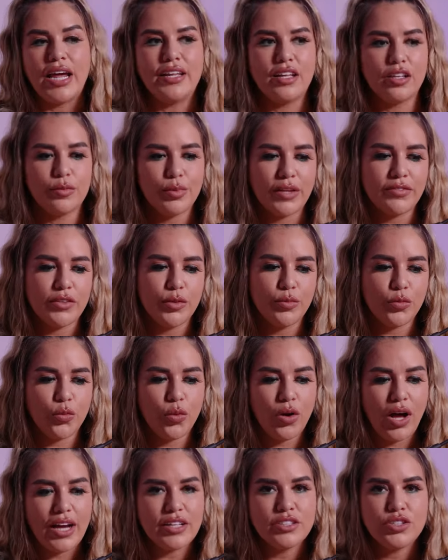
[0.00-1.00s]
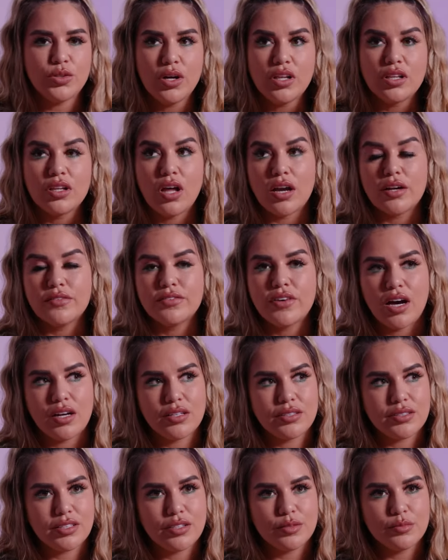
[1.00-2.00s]
any other platform? Well, I do a lot of
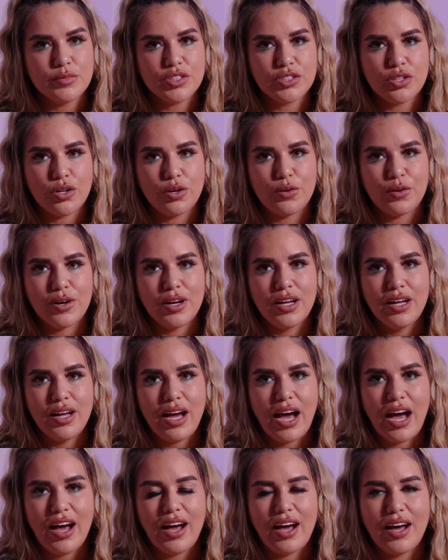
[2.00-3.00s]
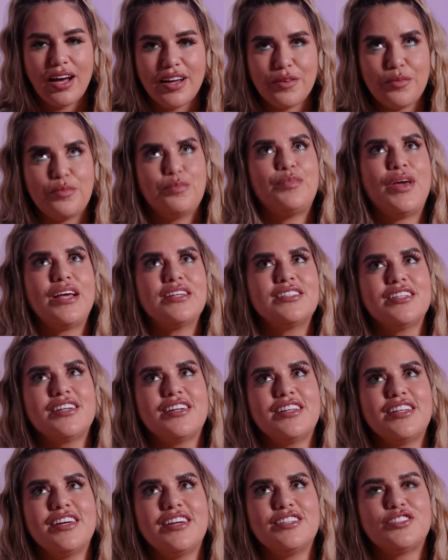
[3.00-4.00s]
custom, so uh,
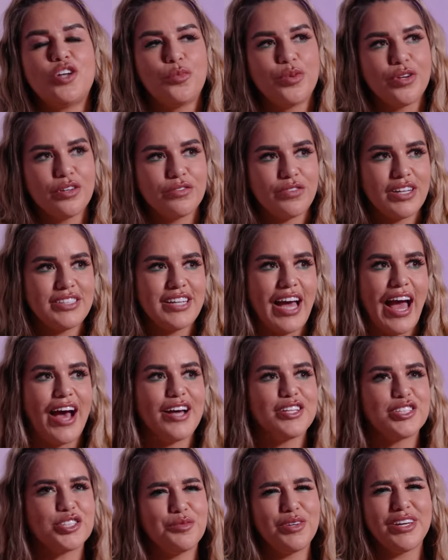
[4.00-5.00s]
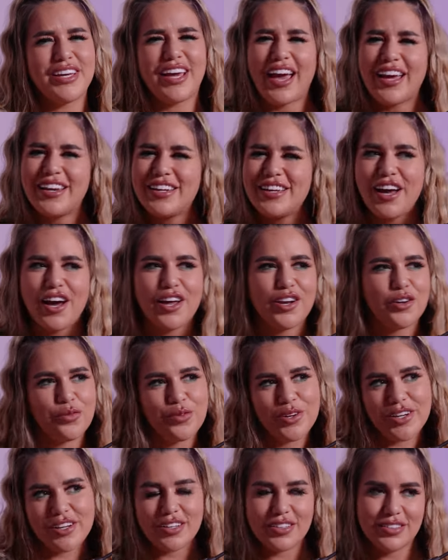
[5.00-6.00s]
basically, don't be afraid to ask me any kind of
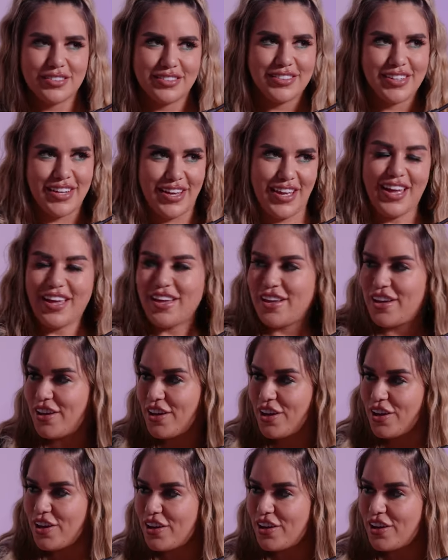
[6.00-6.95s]
weird. Are you known for like